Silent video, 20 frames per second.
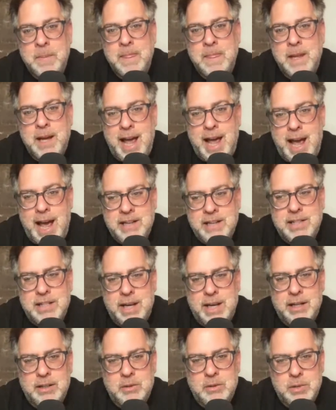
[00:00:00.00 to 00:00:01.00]
Ad
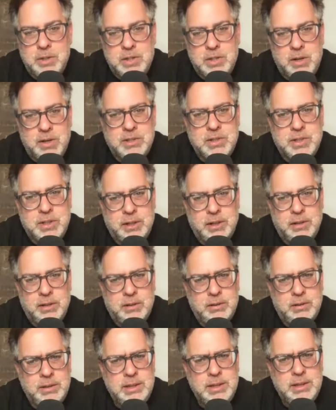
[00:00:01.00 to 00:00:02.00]
tech was also
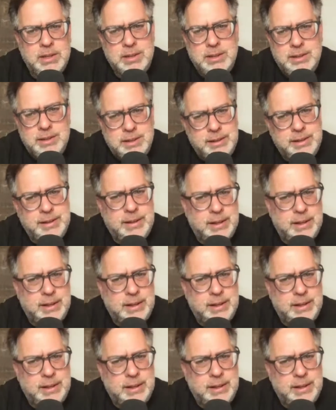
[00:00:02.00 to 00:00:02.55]
a